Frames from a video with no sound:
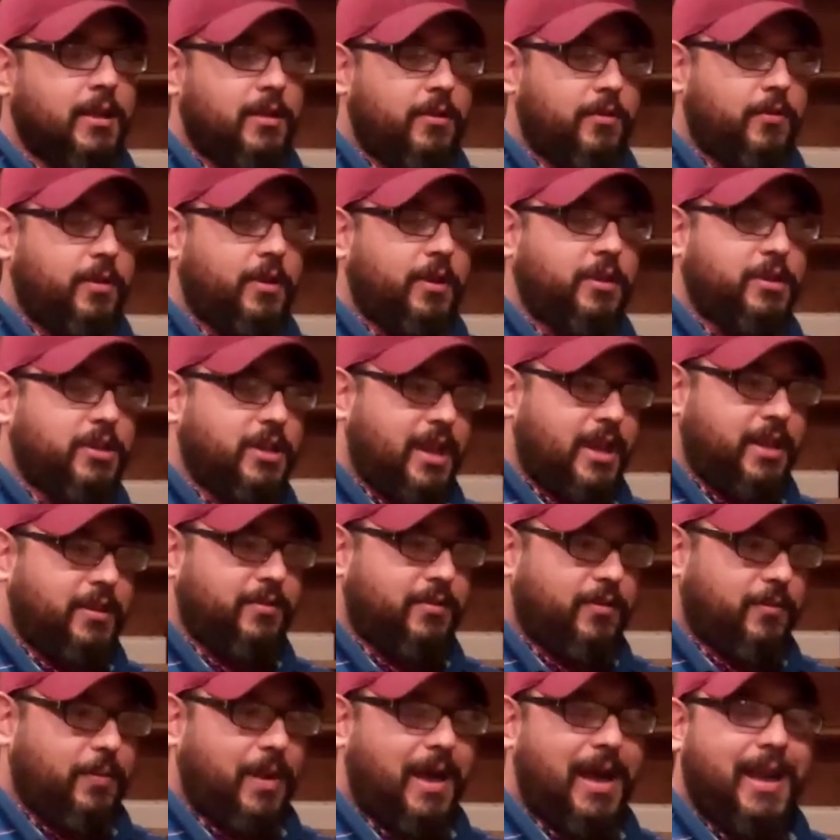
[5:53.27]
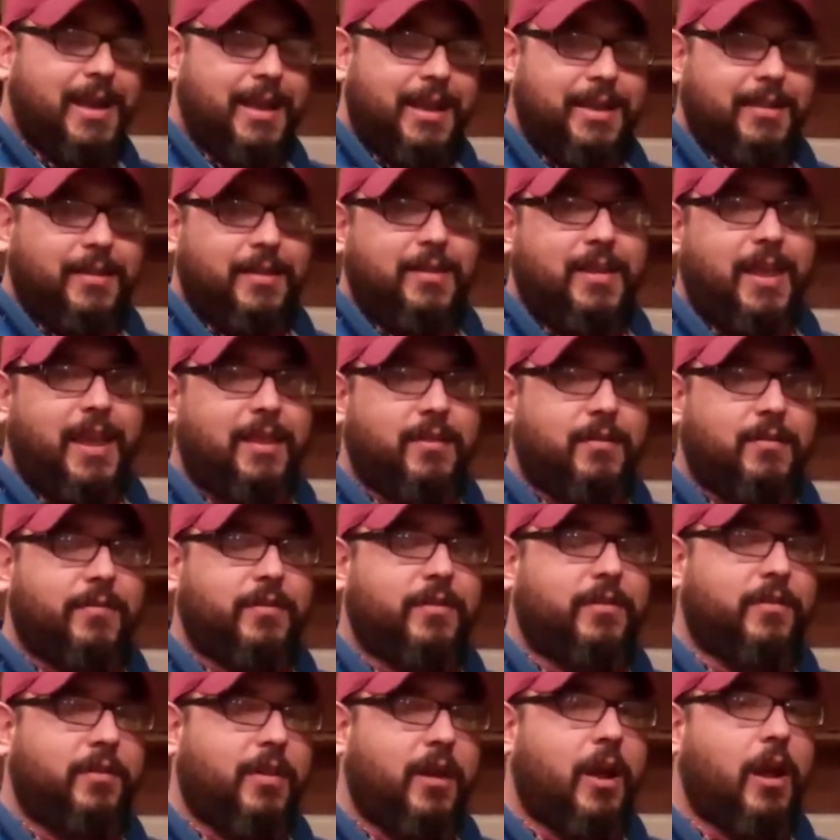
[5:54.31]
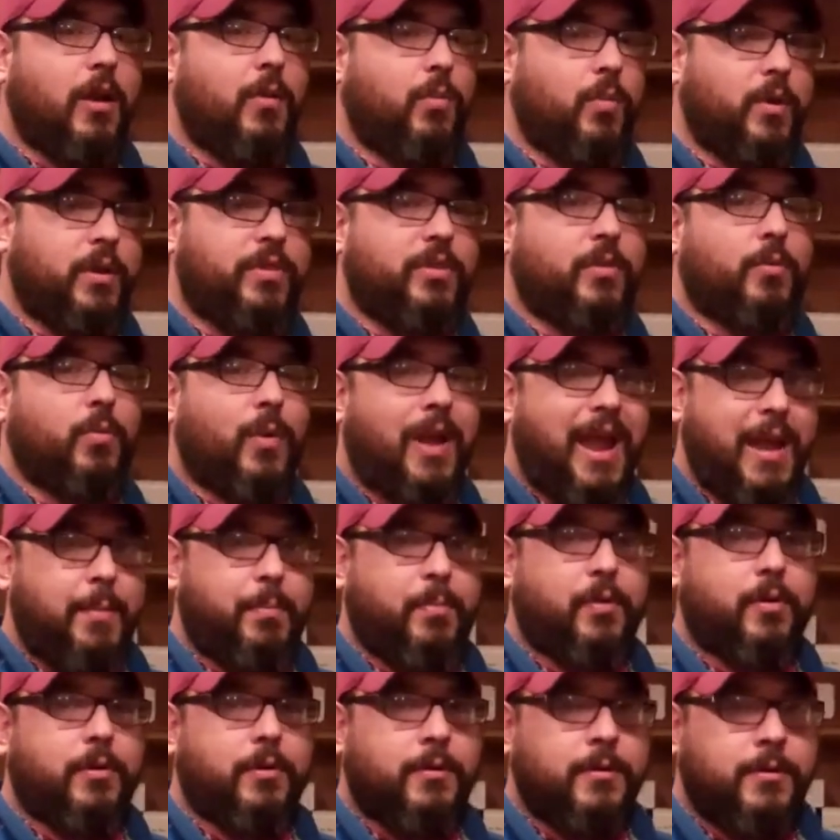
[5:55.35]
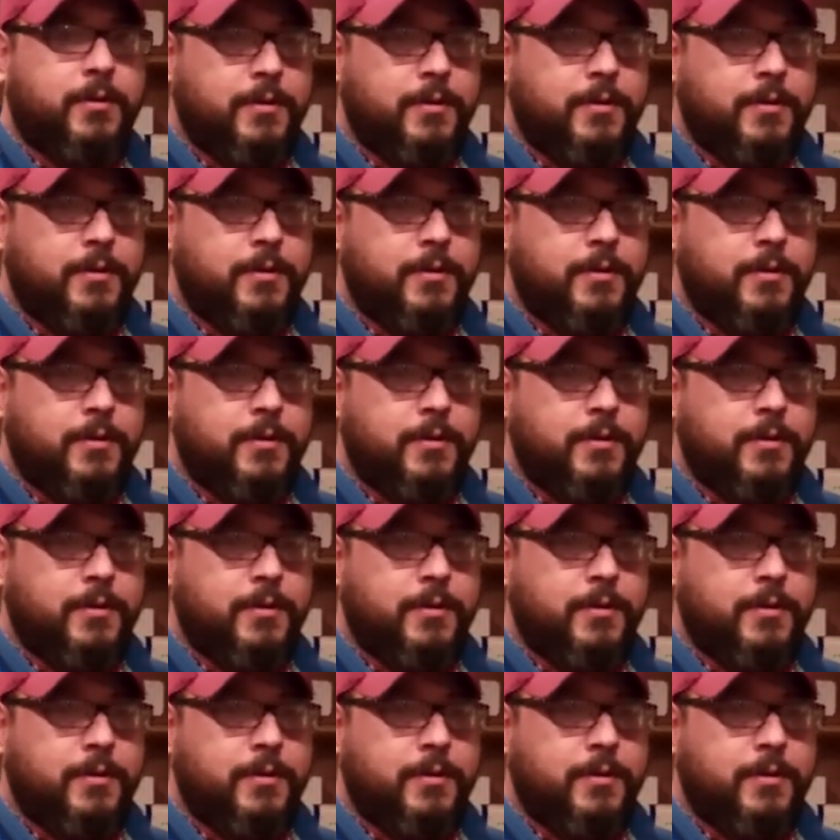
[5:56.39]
you could change the body and the taste of a cigar with the wrapper.